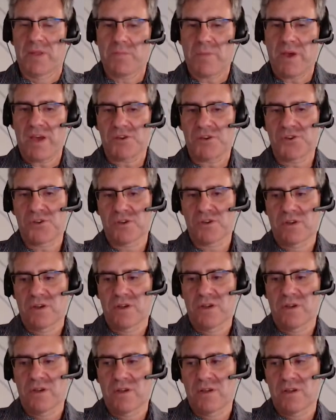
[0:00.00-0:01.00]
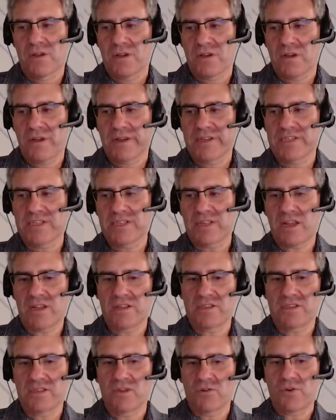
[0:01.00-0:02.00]
Mesh
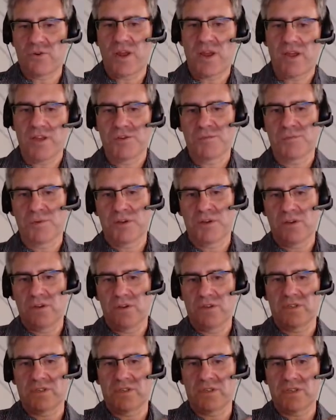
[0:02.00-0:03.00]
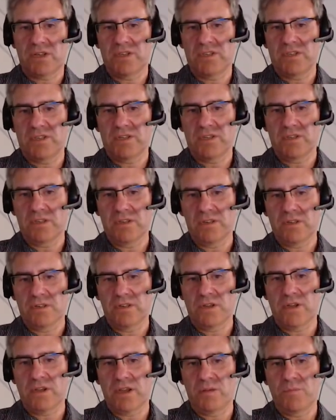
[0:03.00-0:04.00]
extends the range because a
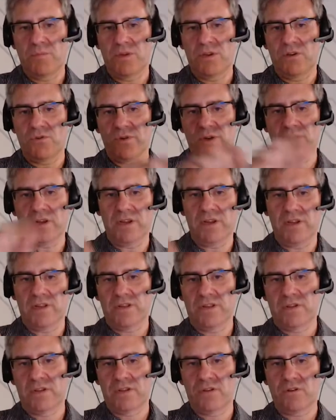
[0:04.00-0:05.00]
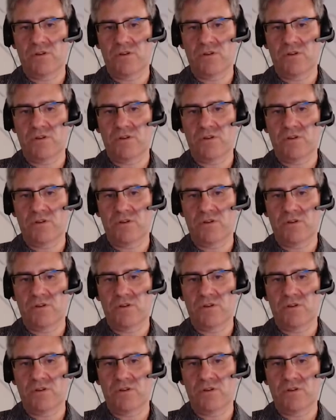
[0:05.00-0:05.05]
signal can be relayed